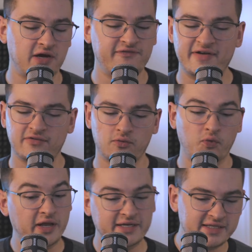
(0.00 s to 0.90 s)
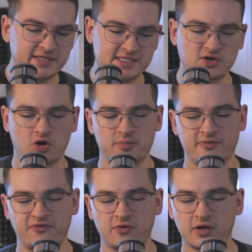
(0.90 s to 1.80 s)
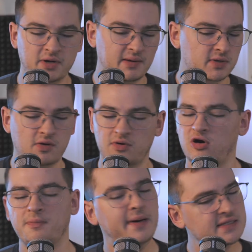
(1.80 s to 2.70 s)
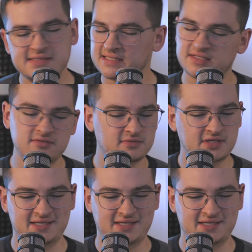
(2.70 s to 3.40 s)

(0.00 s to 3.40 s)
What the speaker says: I've never written it this hard before, but I'm going all buttons in